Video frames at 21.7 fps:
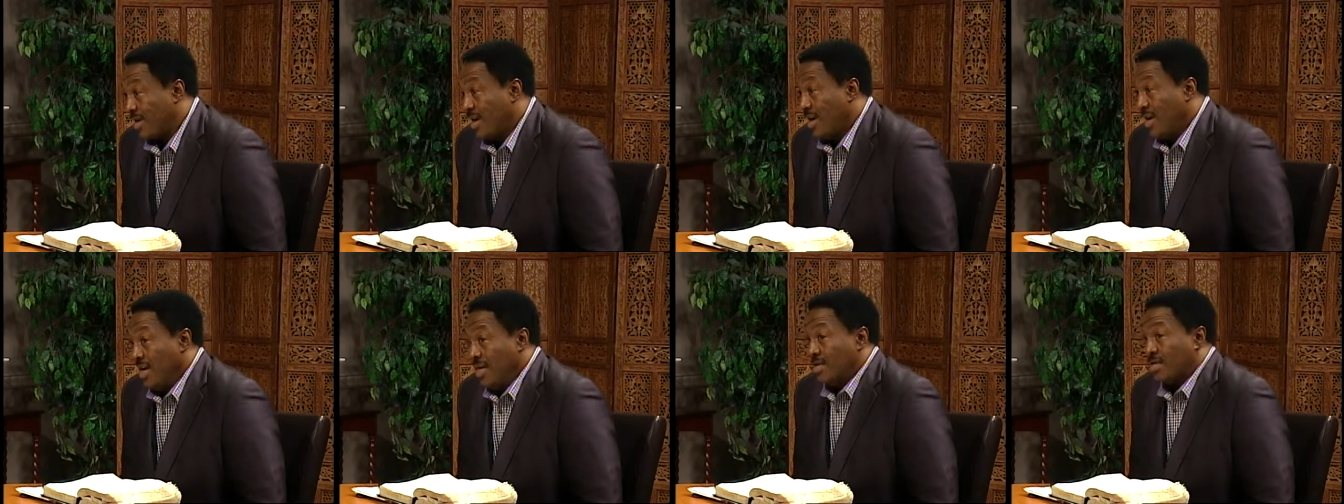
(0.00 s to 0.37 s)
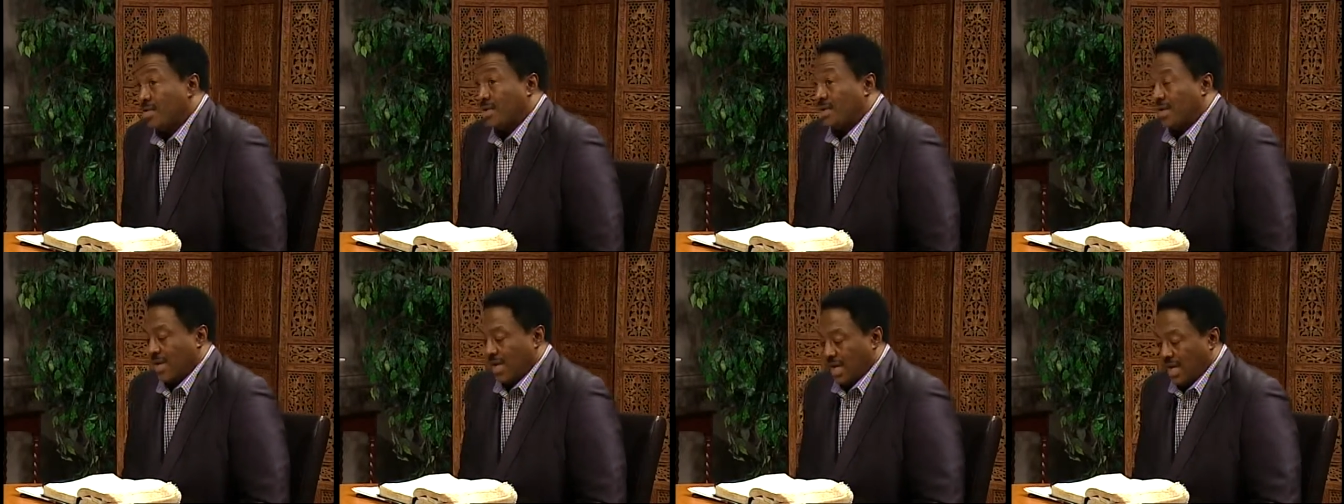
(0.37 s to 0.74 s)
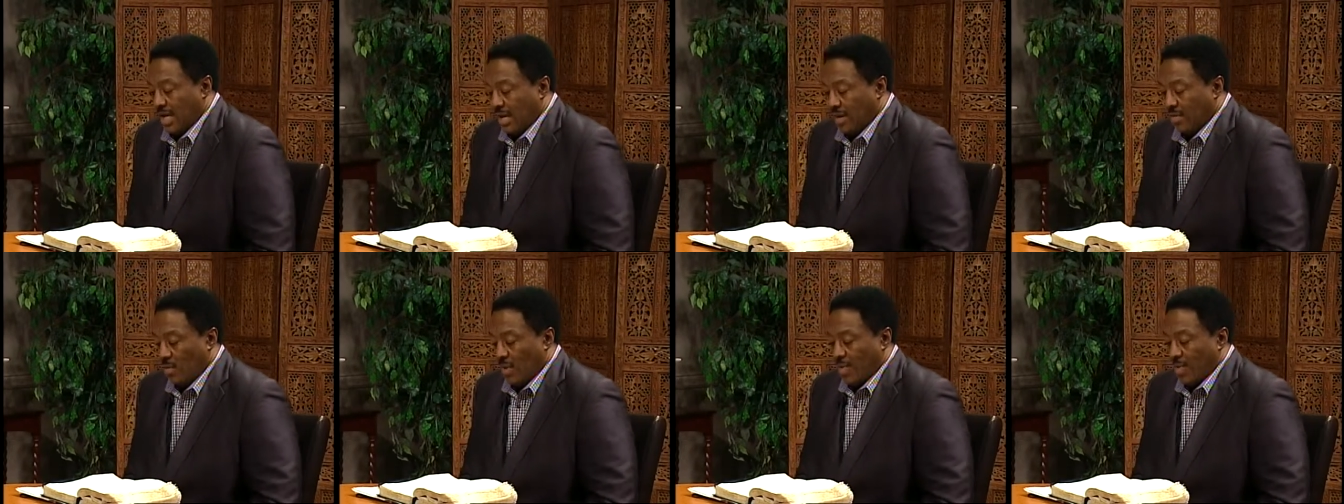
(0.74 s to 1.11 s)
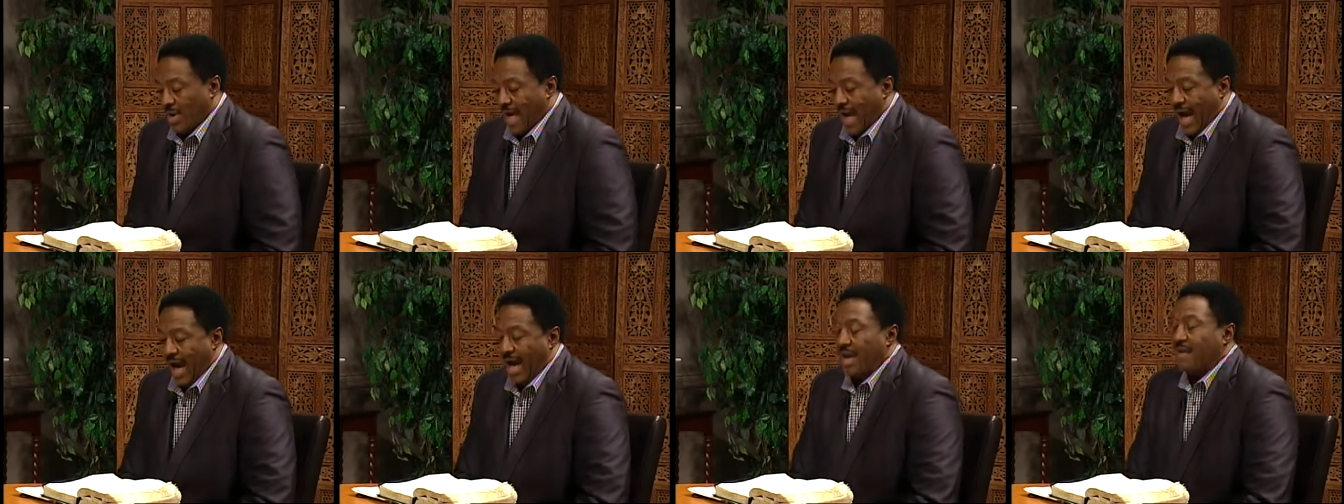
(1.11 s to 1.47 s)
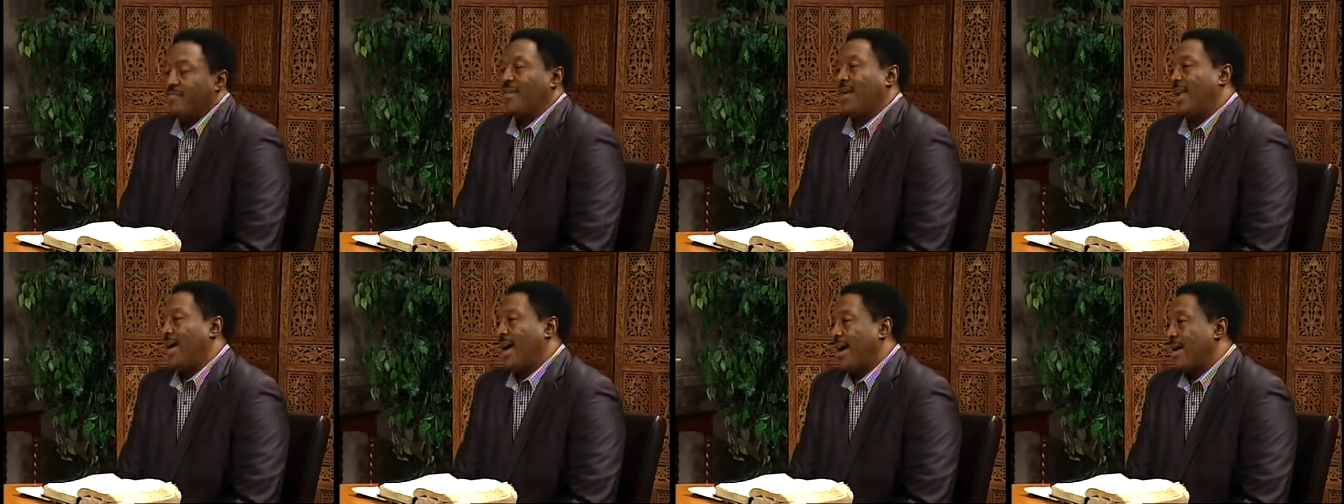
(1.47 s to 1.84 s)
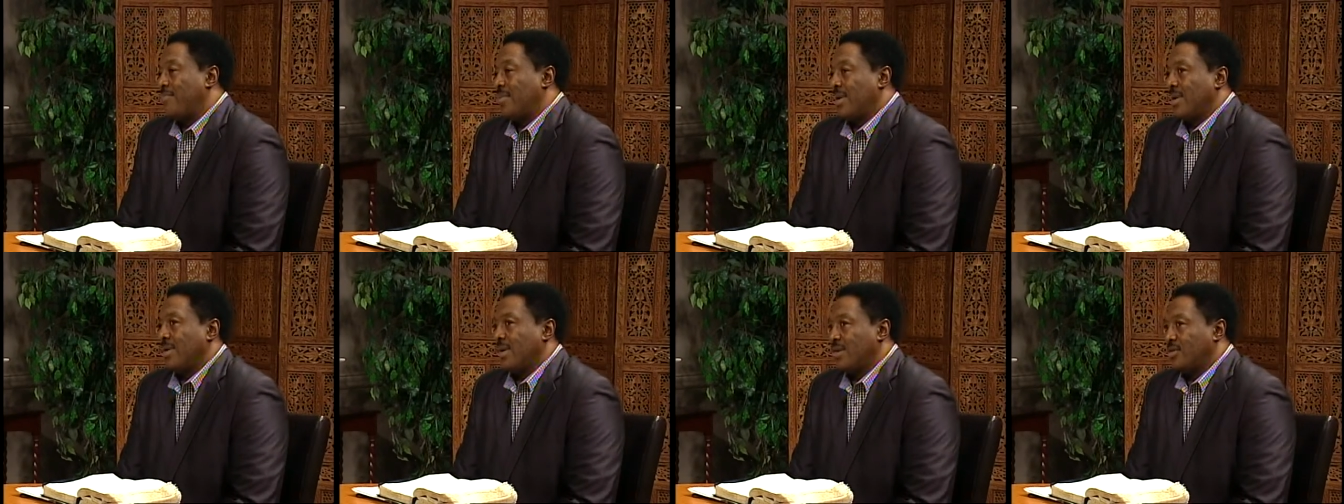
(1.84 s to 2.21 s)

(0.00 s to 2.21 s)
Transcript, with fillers: Yes. So again, when we're out of alignment,